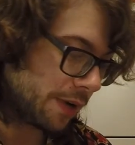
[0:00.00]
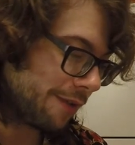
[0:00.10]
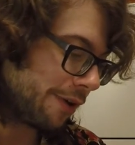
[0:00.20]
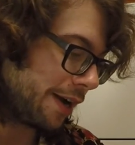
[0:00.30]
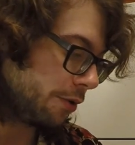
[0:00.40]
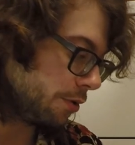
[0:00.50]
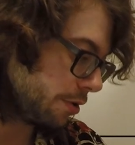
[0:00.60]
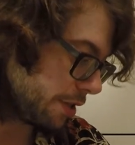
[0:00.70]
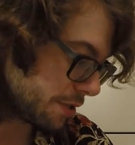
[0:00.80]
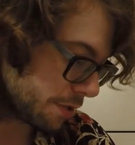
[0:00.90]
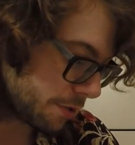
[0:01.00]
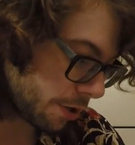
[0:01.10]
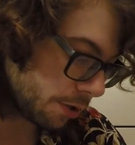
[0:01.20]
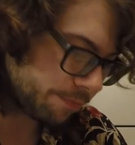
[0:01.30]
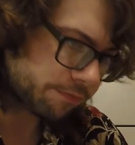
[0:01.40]
whenever I ordered this
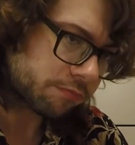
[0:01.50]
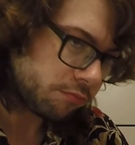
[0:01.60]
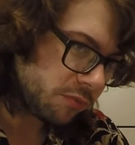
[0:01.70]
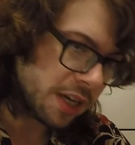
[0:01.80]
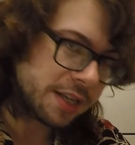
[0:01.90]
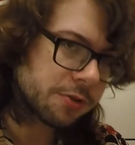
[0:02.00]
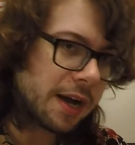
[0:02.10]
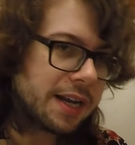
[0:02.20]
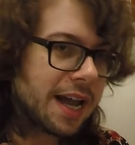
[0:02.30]
guitar, I tried